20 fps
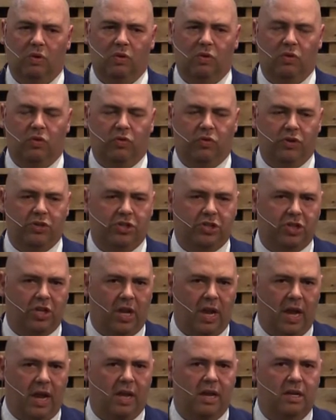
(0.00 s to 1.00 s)

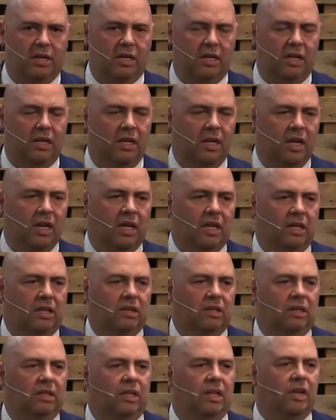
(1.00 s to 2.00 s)
Christianity
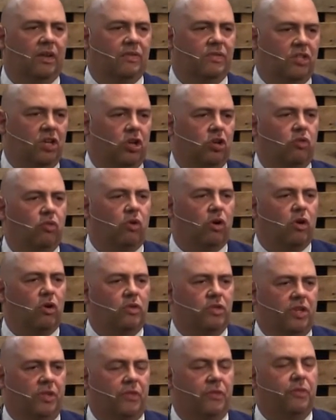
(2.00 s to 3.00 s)
lives and
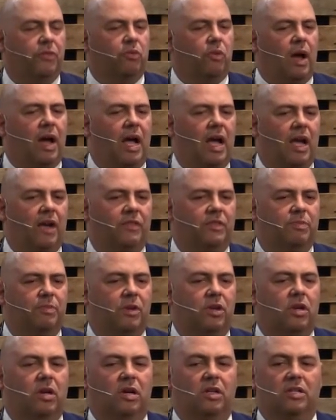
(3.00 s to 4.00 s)
grows and thrives
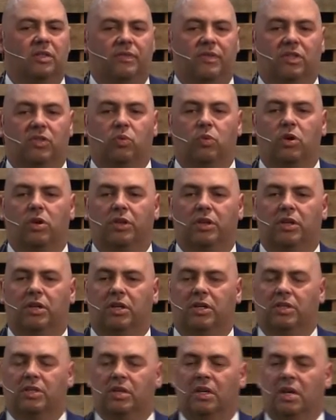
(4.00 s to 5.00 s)
because of its
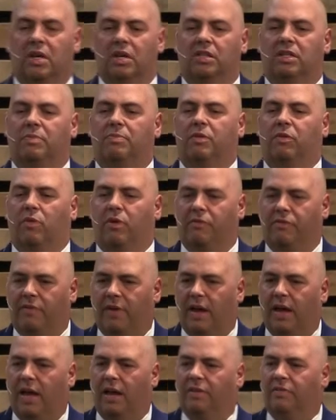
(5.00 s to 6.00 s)
willingness to be
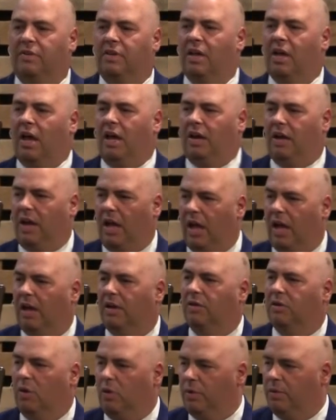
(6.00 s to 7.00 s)
revived on an
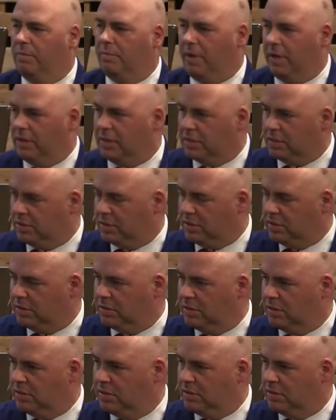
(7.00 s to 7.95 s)
ongoing basis.